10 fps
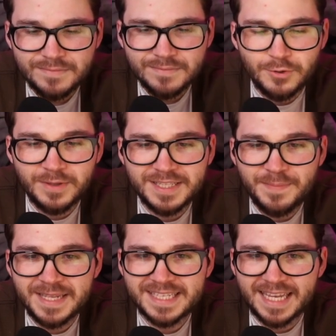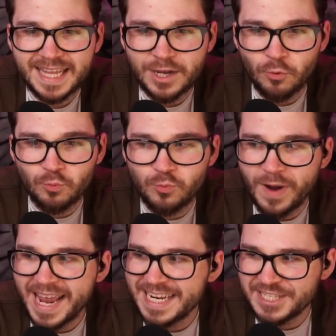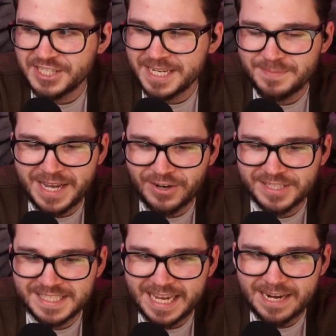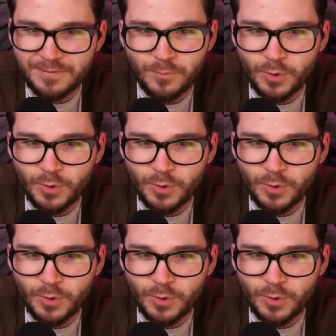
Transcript: Dude, this man's got like a rage deep down inside of him.